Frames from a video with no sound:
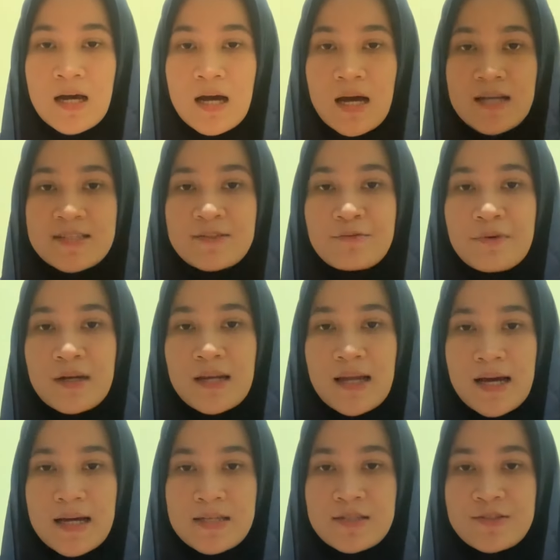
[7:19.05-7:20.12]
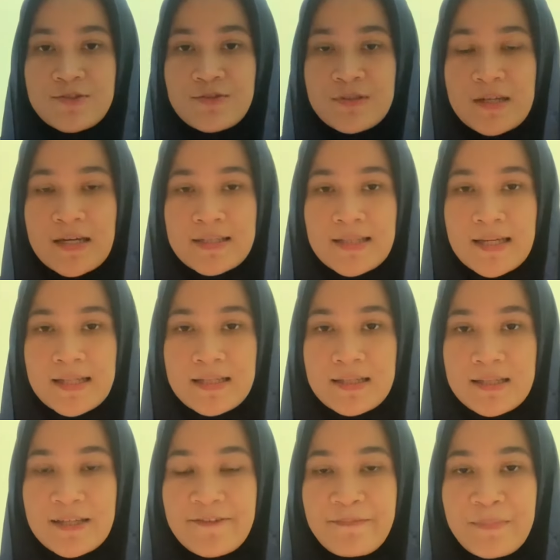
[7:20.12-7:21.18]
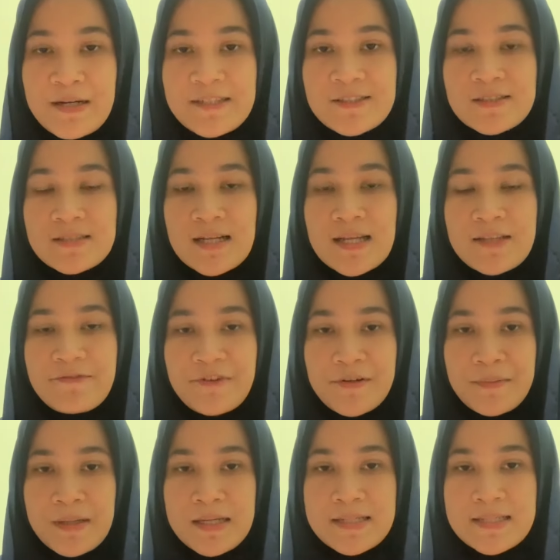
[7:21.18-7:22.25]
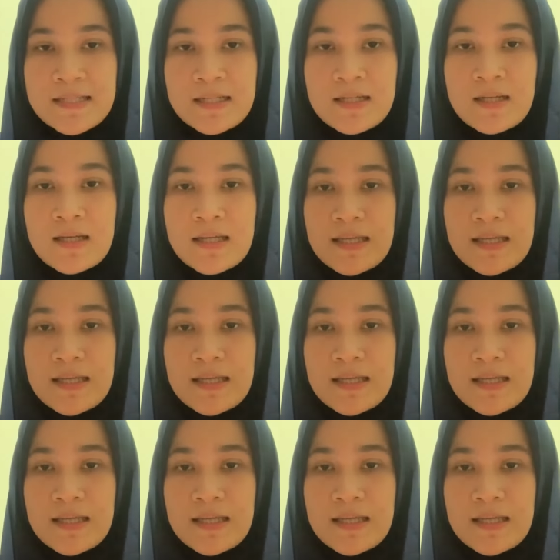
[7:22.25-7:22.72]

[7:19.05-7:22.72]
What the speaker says: as well as to get and give personal information